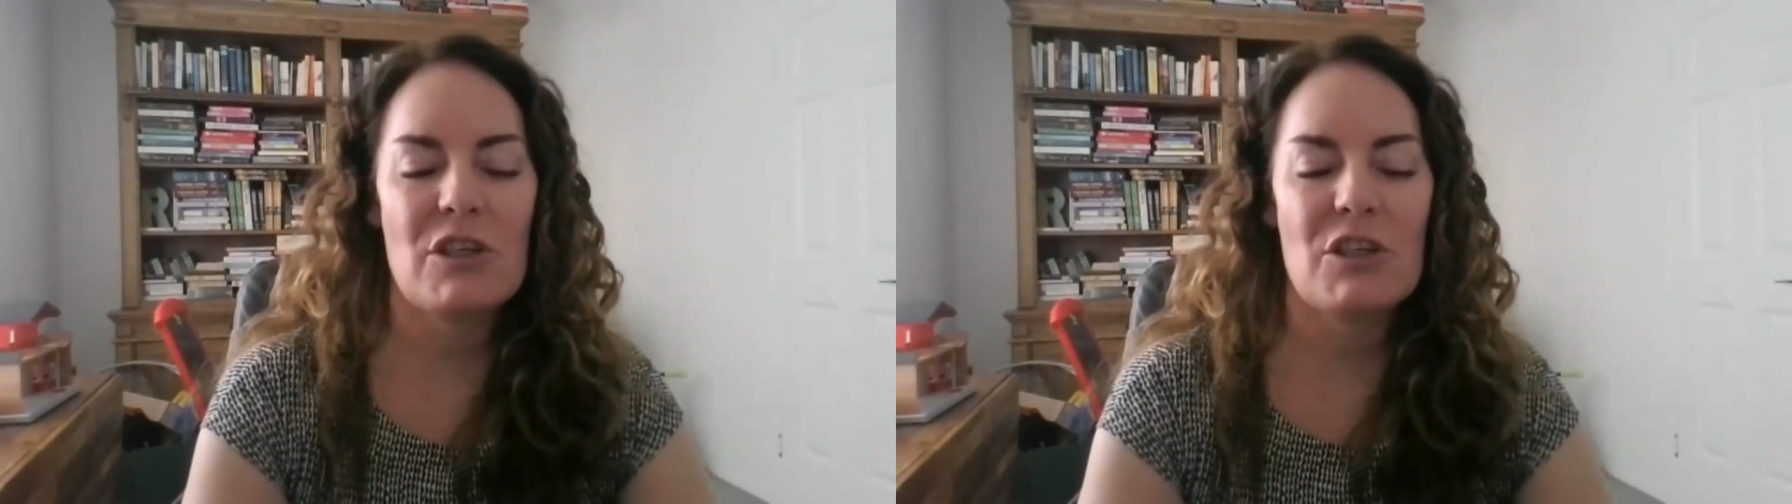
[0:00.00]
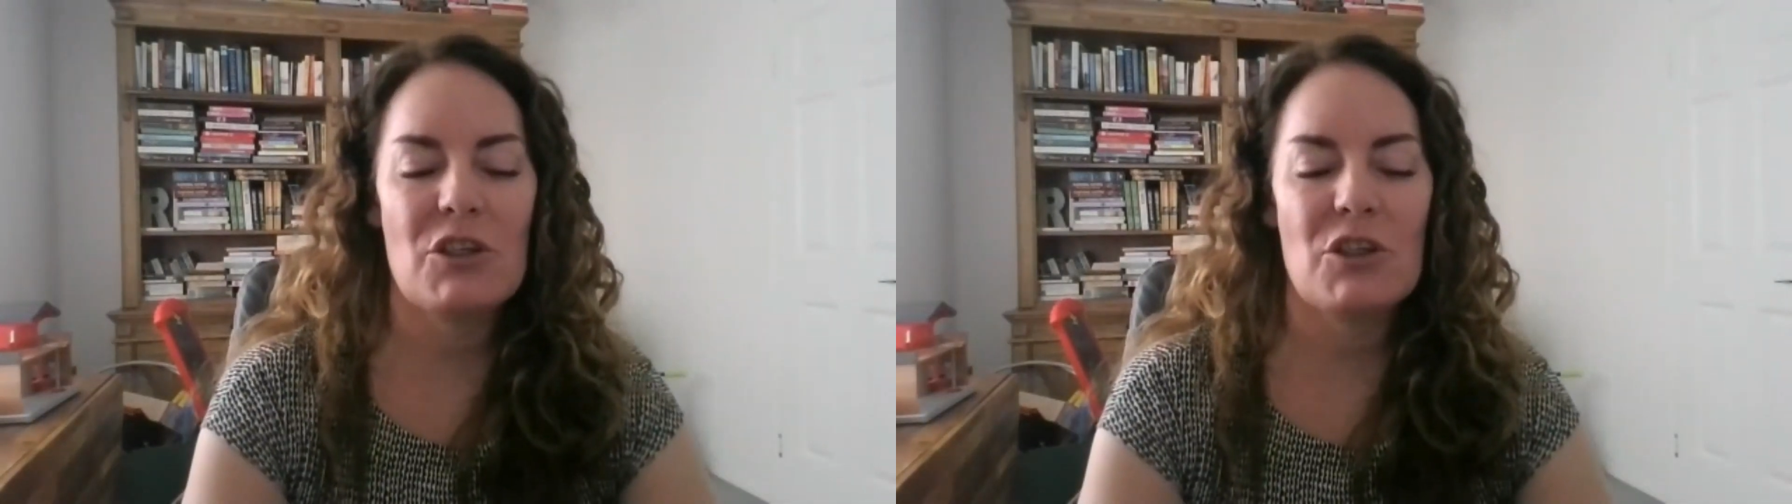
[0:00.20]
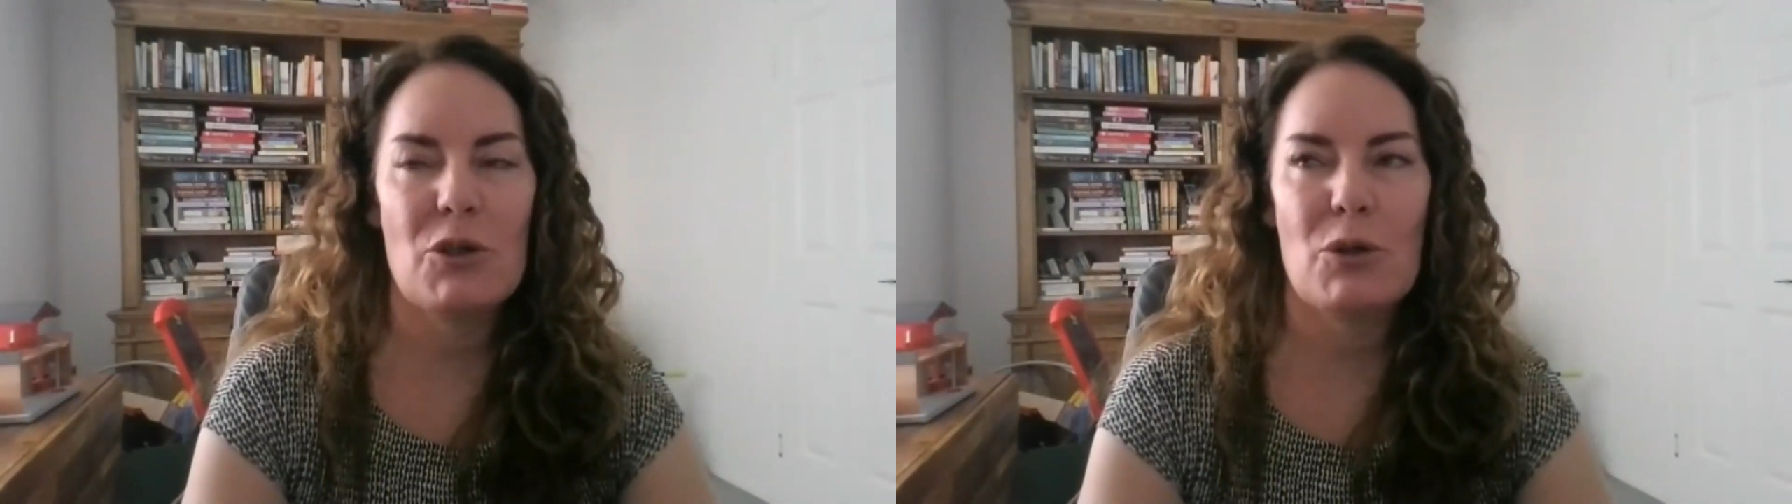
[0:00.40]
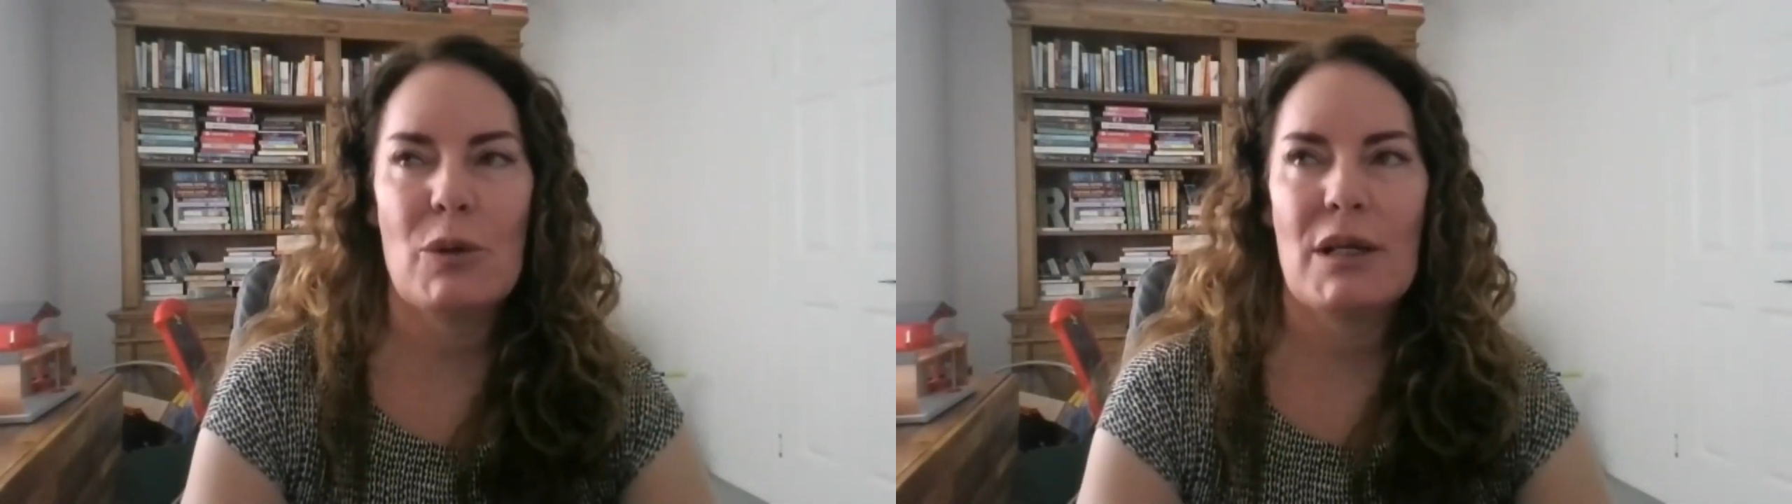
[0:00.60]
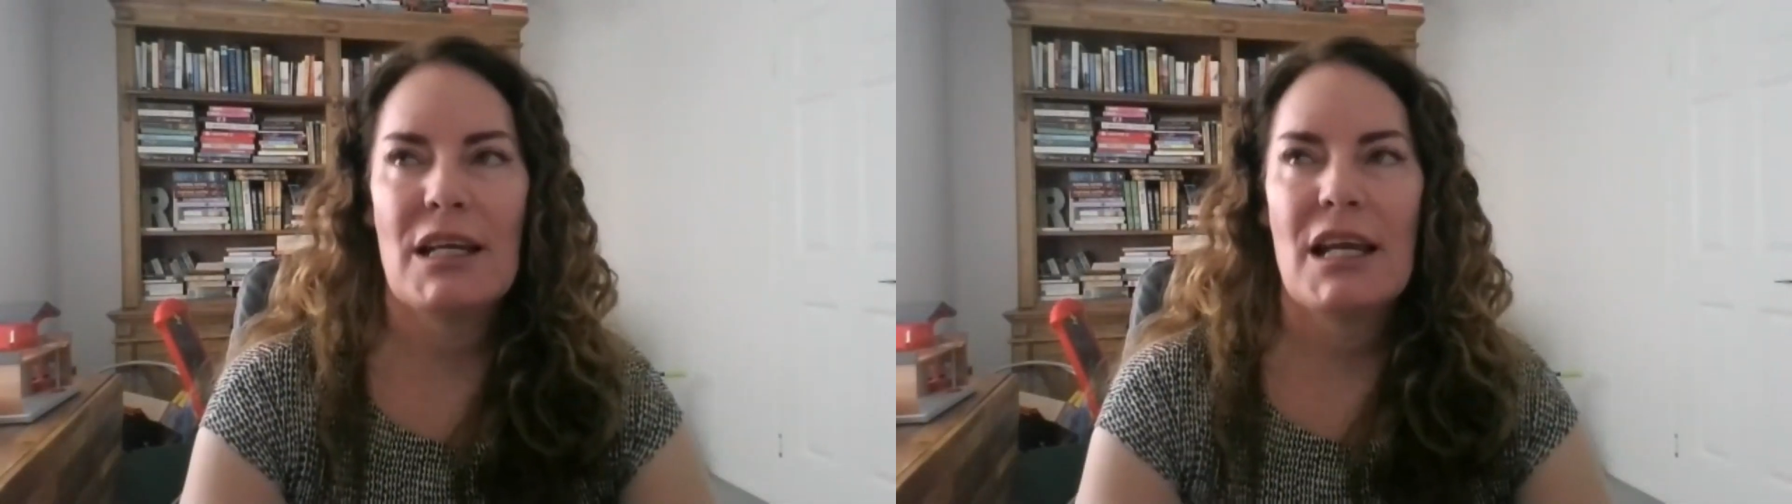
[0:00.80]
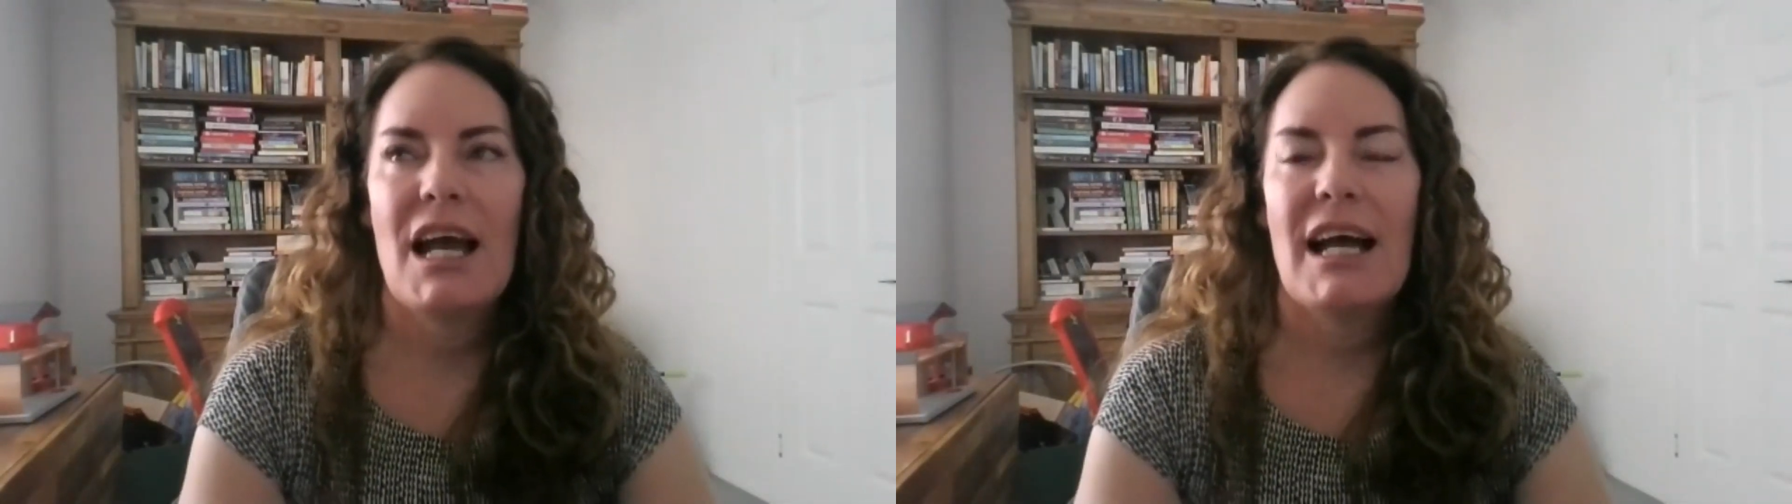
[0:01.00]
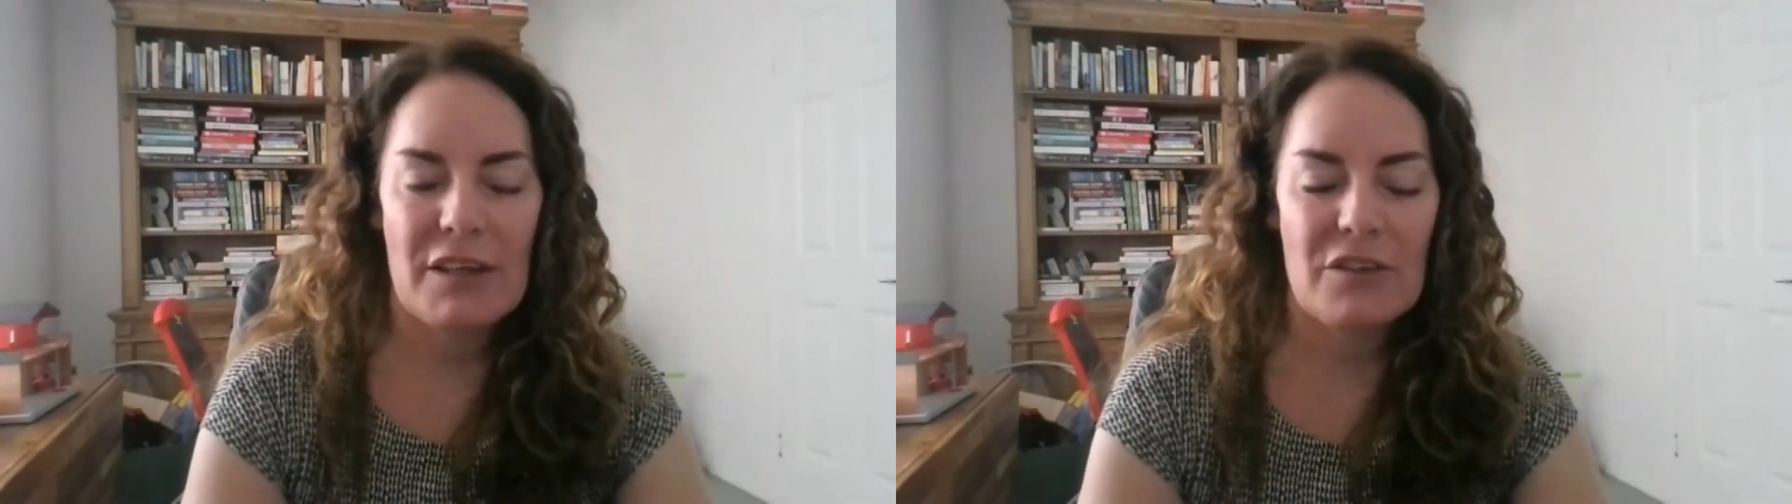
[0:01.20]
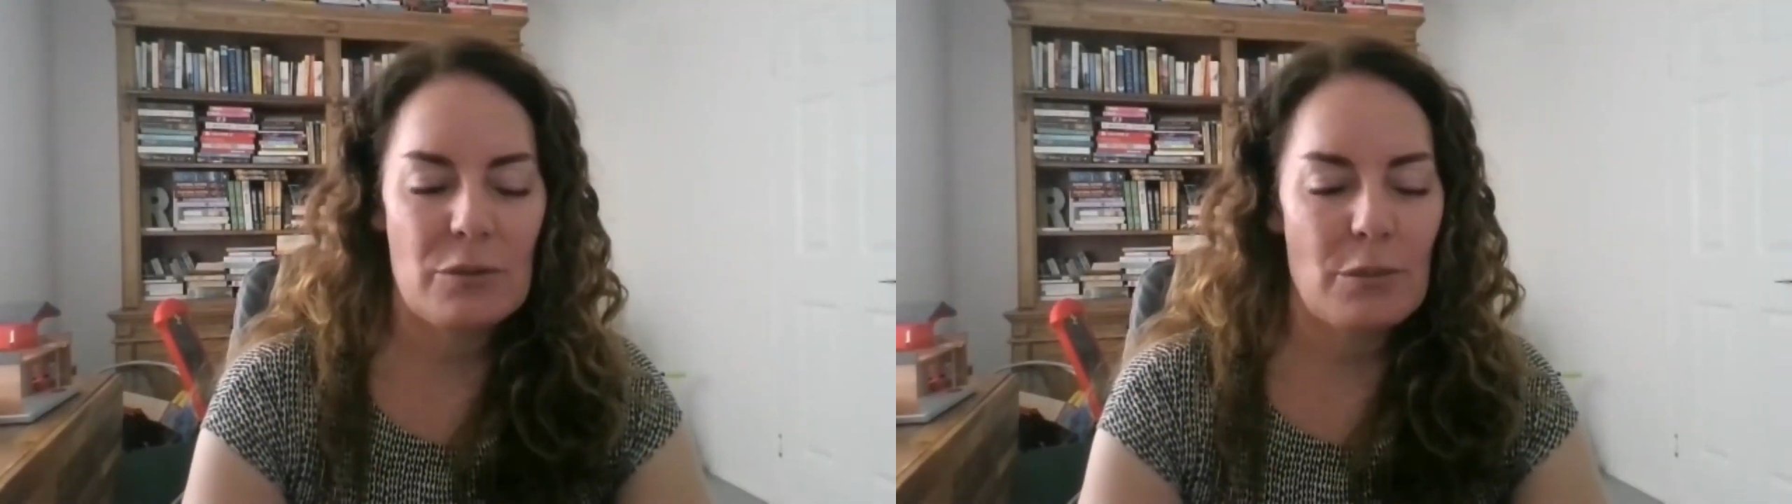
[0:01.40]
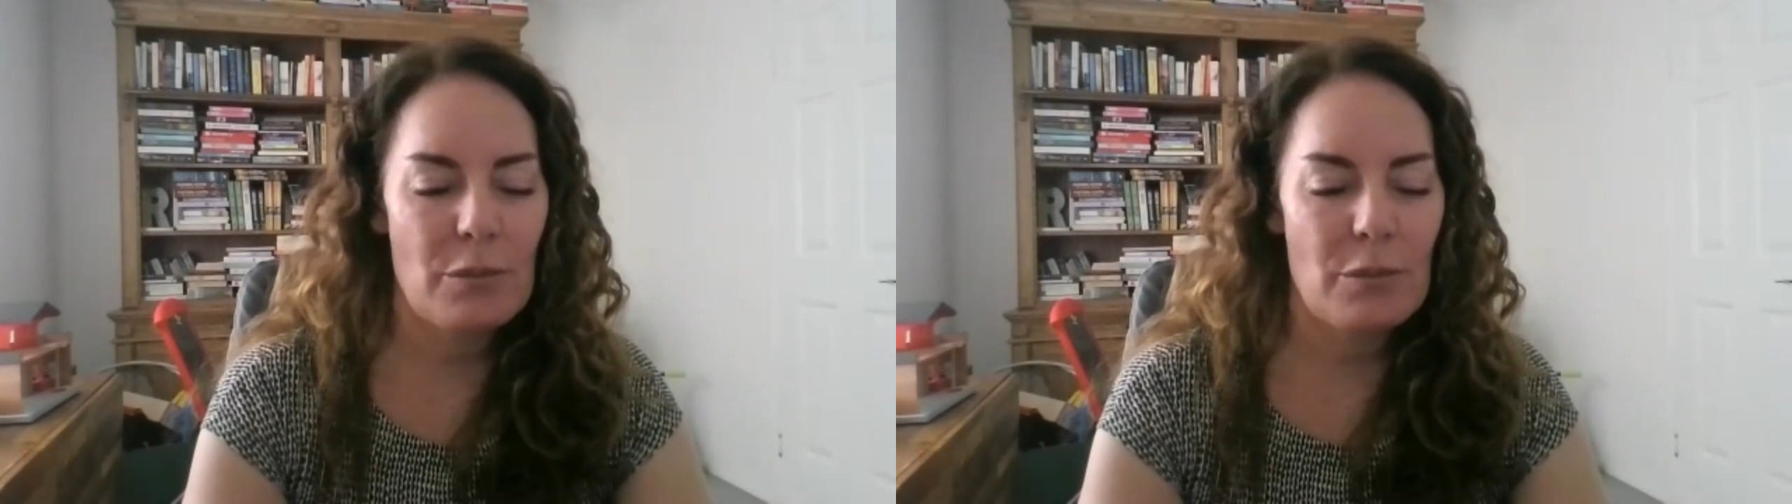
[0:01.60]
that you had